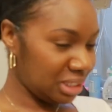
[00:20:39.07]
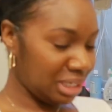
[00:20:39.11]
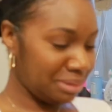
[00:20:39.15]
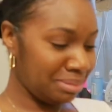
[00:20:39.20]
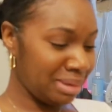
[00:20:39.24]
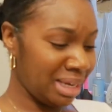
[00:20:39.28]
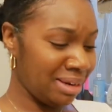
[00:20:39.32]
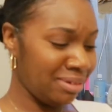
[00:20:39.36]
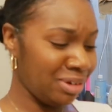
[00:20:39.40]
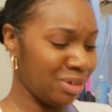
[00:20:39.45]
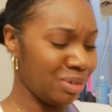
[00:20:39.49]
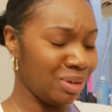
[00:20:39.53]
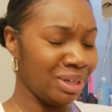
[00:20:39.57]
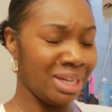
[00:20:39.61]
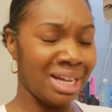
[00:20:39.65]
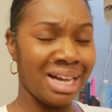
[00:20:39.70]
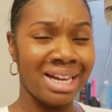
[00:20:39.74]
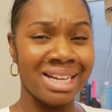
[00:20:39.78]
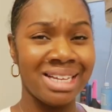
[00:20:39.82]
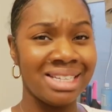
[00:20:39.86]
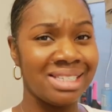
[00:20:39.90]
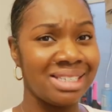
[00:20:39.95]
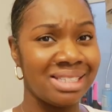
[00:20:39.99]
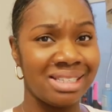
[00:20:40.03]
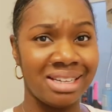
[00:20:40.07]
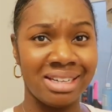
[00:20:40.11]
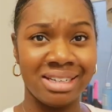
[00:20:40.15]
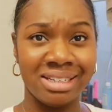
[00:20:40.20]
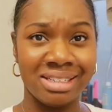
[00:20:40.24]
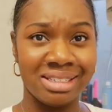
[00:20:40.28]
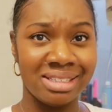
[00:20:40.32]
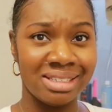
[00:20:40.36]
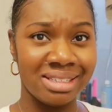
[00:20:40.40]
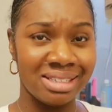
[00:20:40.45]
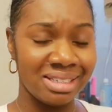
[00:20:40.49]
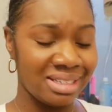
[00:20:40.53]
I'm not even gonna lie, it
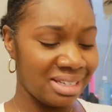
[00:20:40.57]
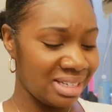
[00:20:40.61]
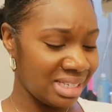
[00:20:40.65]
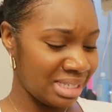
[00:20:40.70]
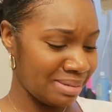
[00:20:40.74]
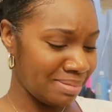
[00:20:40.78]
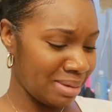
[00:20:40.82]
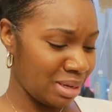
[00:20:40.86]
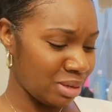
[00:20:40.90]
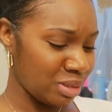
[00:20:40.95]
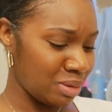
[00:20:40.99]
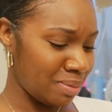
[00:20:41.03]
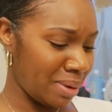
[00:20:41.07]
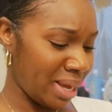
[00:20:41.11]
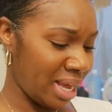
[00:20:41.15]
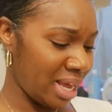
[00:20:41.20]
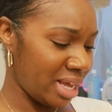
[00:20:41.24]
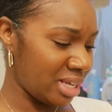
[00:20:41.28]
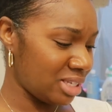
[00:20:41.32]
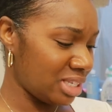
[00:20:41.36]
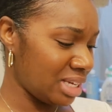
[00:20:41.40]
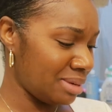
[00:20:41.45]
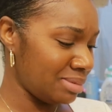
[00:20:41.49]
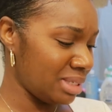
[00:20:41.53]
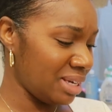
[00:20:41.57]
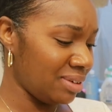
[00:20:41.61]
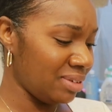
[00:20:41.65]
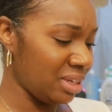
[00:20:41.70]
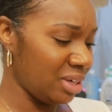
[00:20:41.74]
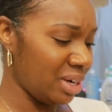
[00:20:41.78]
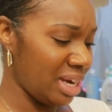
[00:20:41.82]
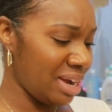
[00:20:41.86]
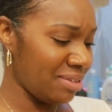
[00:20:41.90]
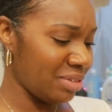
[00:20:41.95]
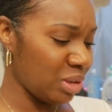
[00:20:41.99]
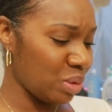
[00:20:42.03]
stinks. It smells bad. I'm
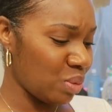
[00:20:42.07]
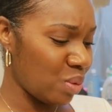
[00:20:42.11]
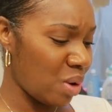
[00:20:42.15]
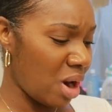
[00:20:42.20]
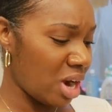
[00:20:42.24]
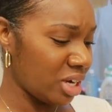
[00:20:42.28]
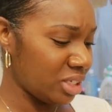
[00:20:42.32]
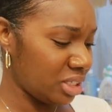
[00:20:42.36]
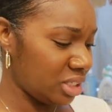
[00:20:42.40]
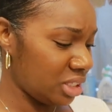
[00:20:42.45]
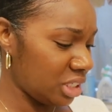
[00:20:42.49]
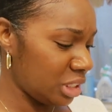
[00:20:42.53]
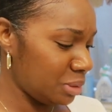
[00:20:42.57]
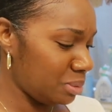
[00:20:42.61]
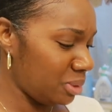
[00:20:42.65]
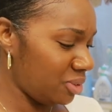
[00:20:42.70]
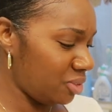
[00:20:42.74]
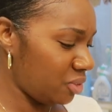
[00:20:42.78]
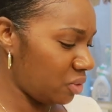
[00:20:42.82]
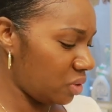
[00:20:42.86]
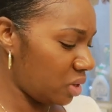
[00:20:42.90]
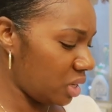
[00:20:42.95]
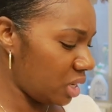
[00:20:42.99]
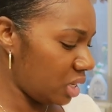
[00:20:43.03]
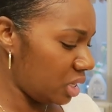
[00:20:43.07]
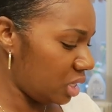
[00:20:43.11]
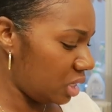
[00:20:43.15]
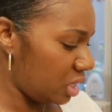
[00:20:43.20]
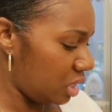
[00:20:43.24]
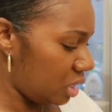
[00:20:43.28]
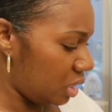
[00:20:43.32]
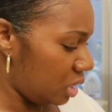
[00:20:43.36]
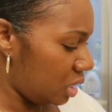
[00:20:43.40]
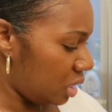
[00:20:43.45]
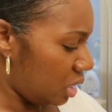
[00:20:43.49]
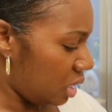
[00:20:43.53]
definitely gonna have to wash this before
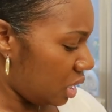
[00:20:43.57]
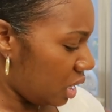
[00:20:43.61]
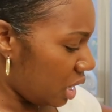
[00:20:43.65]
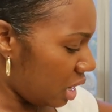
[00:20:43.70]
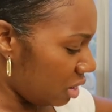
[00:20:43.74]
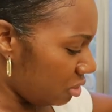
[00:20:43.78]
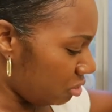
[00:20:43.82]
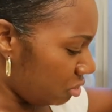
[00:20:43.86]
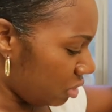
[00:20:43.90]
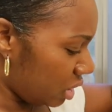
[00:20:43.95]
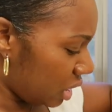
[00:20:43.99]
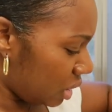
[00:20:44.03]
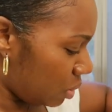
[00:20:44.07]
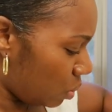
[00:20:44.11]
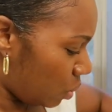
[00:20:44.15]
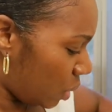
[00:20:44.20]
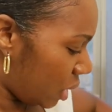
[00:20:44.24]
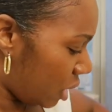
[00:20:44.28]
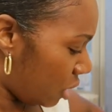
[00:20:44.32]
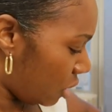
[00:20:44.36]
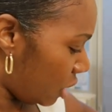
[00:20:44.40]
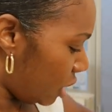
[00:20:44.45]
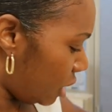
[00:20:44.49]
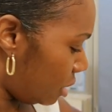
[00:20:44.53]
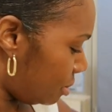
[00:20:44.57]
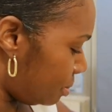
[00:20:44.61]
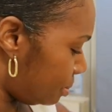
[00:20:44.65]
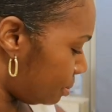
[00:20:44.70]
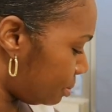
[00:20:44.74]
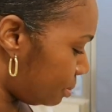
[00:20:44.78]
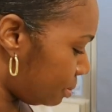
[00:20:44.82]
I really wear it.